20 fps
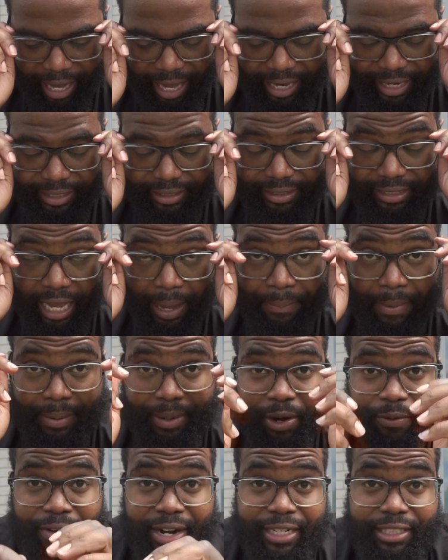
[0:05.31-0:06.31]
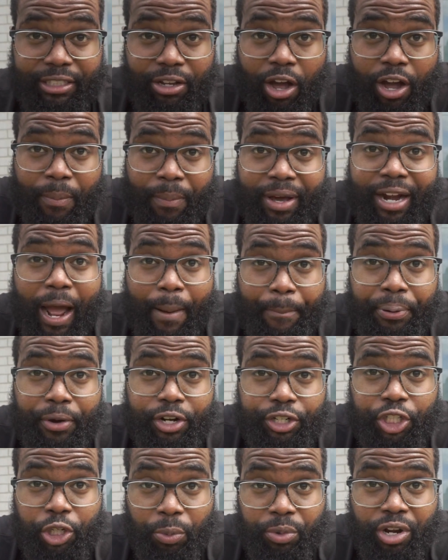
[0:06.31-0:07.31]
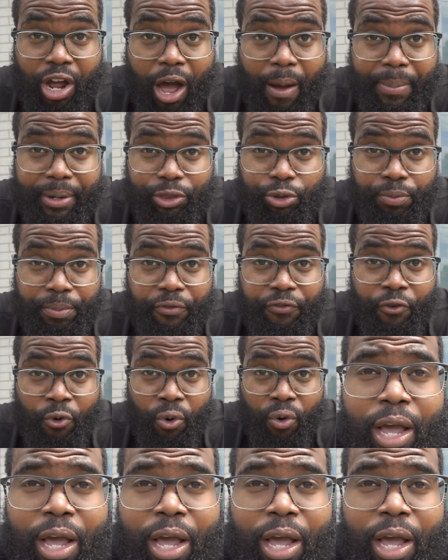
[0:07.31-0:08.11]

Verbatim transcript: And this topic I'm getting ready to talk about, I'm pretty sure we all been through before.